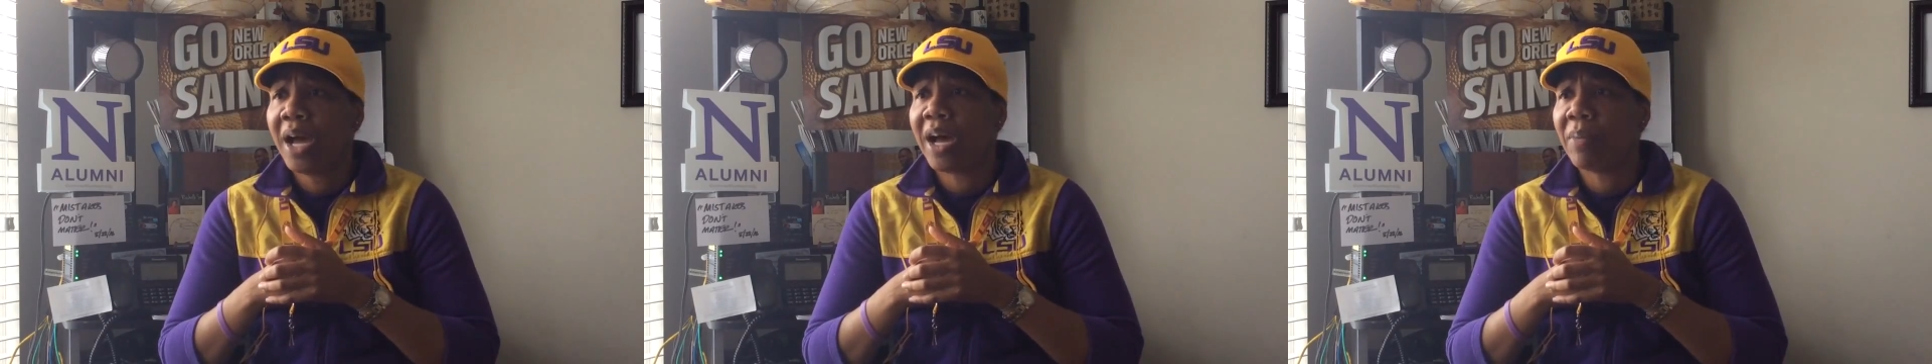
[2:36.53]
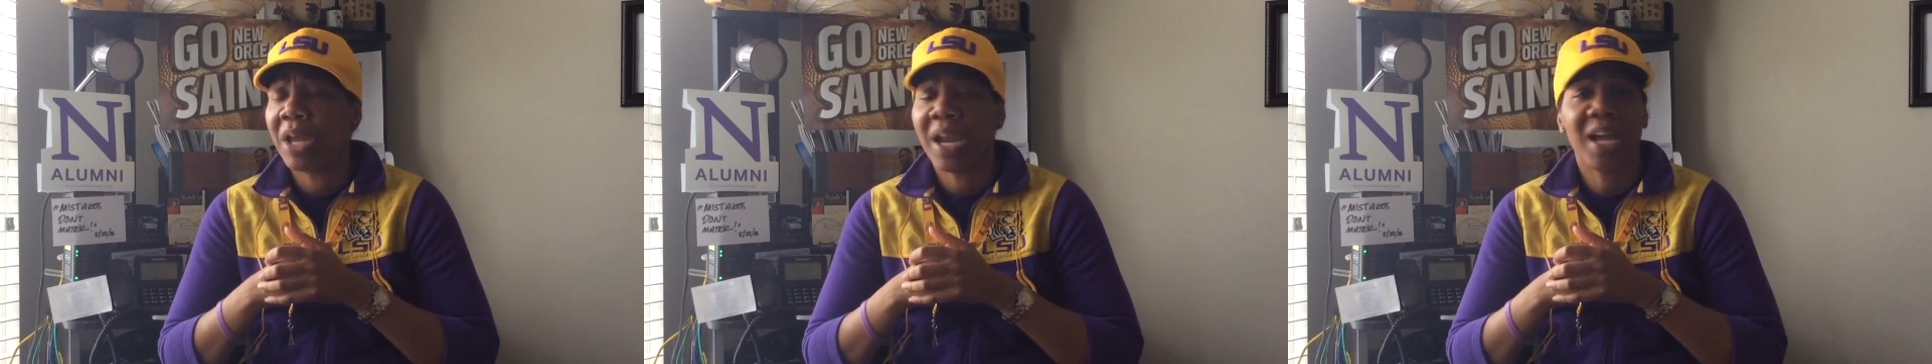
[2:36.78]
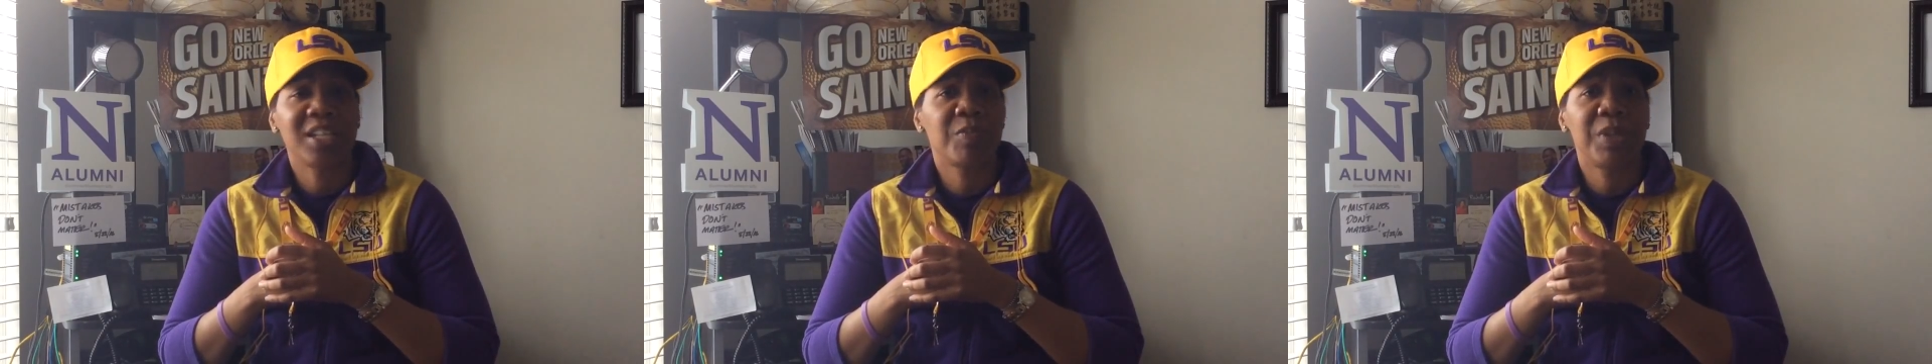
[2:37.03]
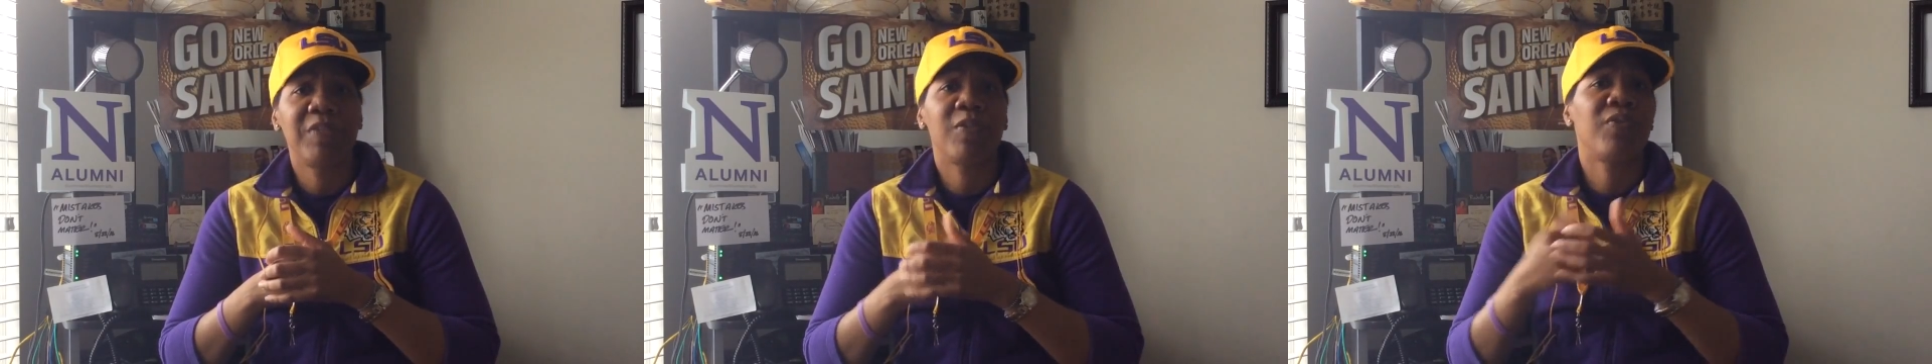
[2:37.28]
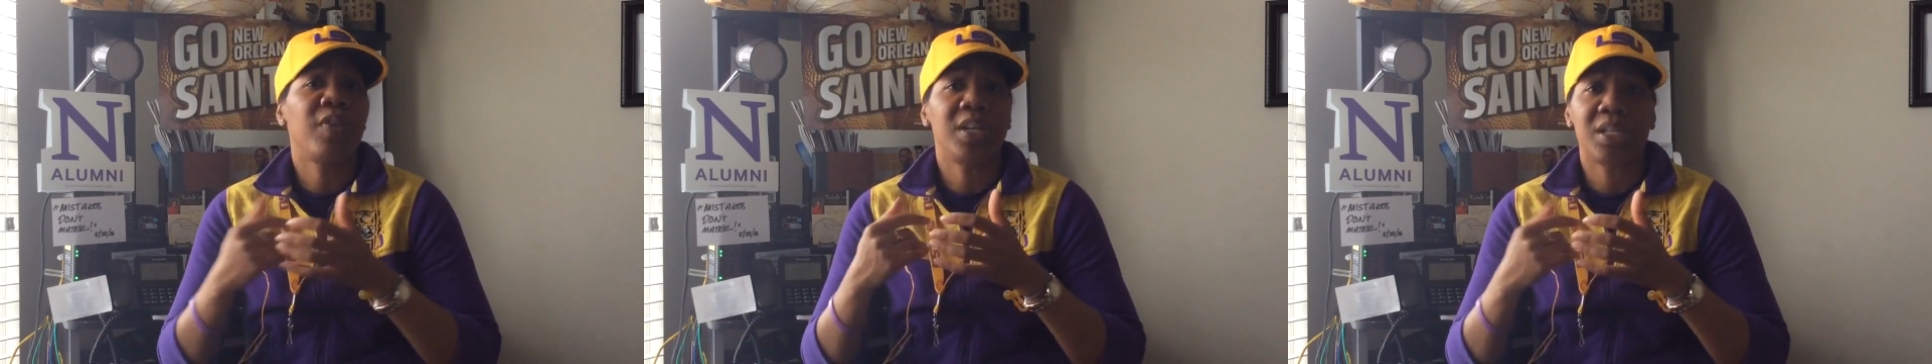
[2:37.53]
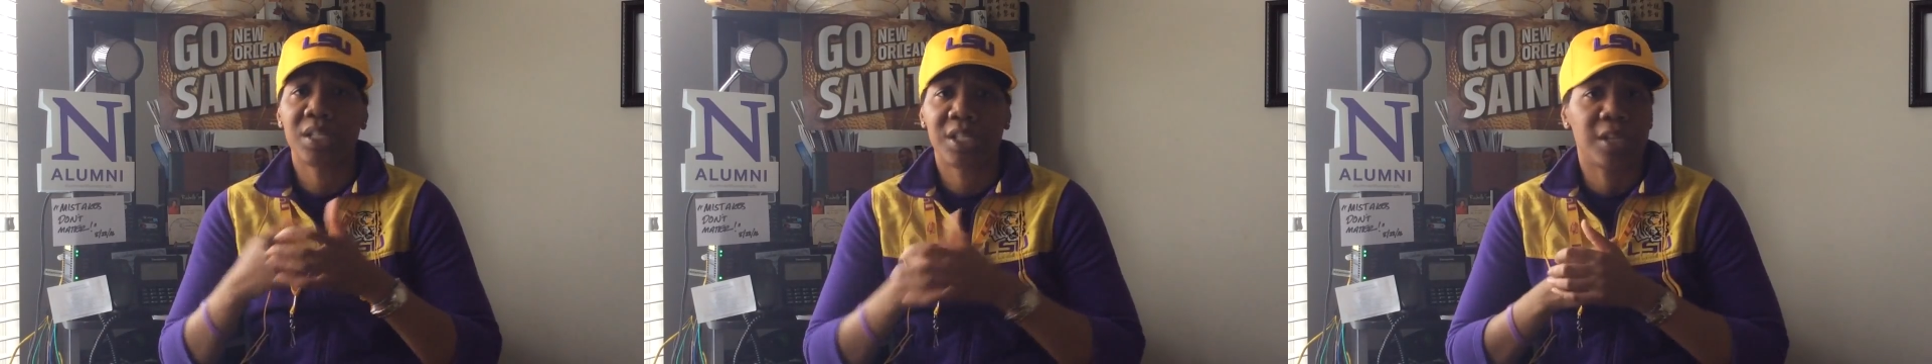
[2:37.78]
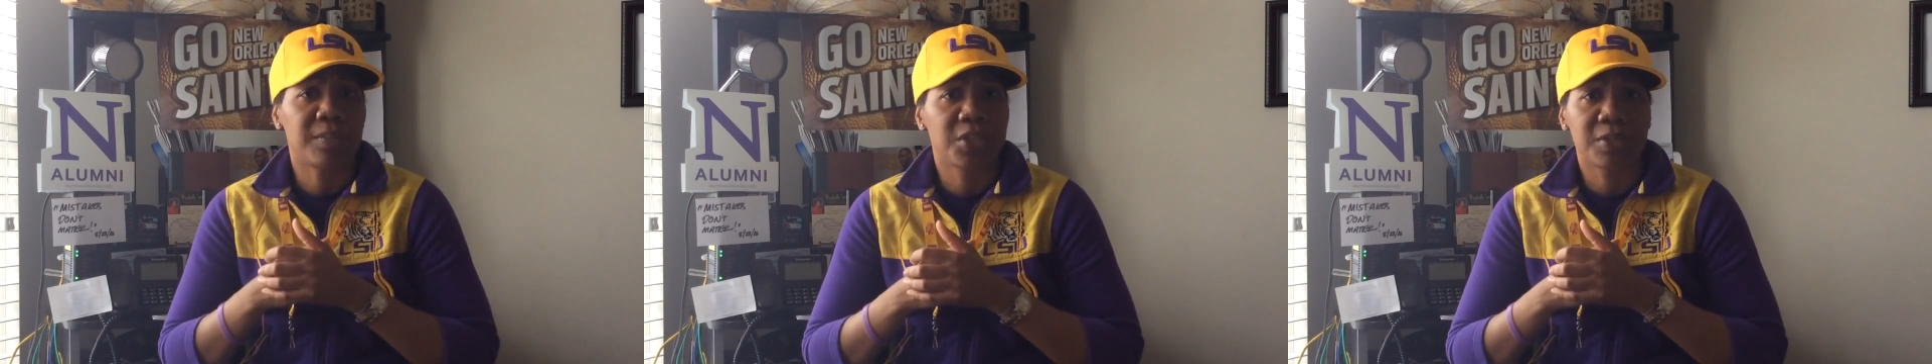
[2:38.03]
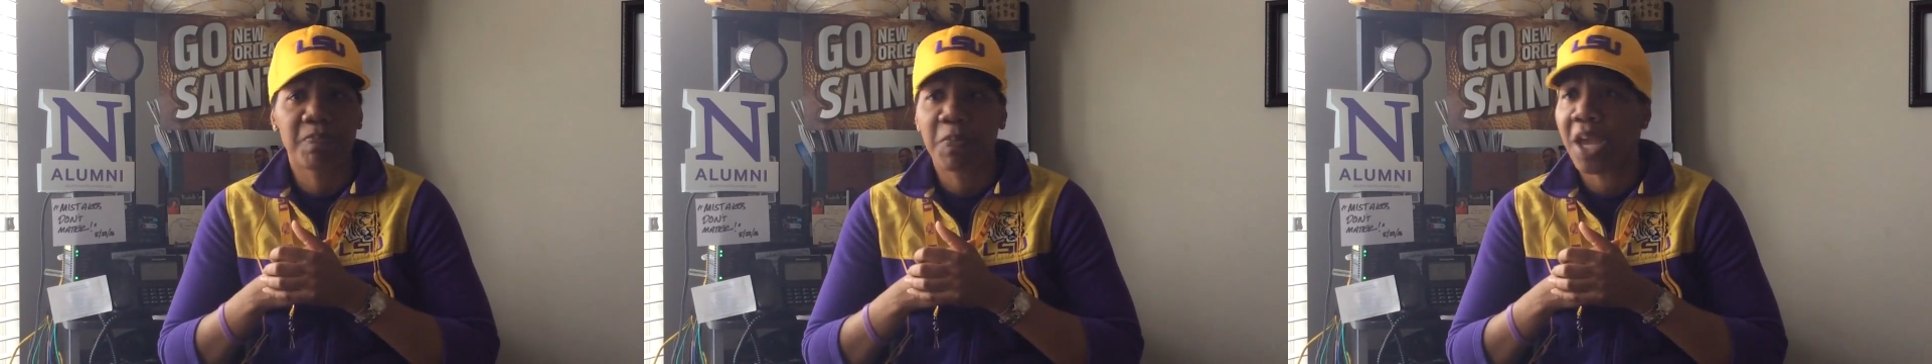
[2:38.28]
and ask me for fitness
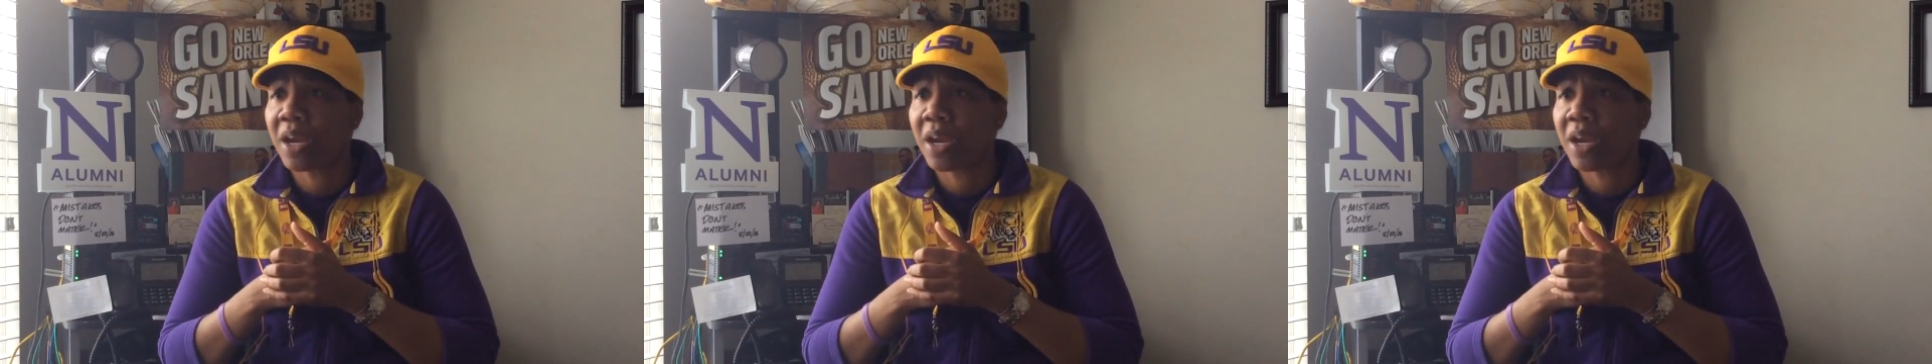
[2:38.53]
tips.